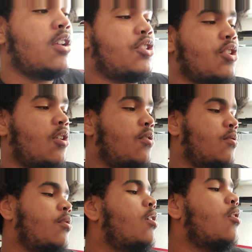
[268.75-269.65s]

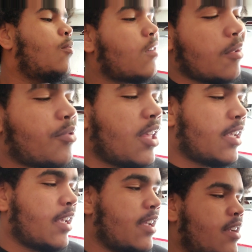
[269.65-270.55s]
So, what I'm
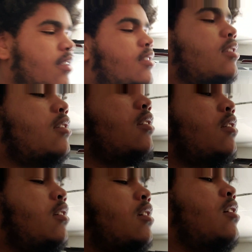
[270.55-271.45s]
thinking is
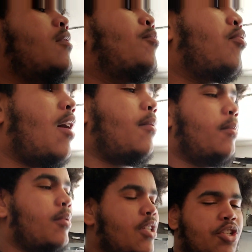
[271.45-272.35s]

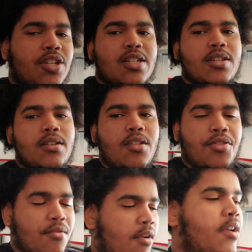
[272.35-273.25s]
probably just
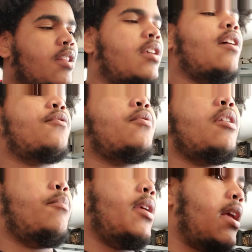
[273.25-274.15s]
throwing the
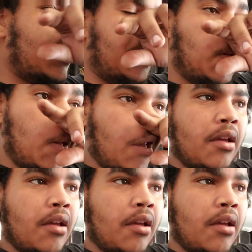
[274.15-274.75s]
F20B in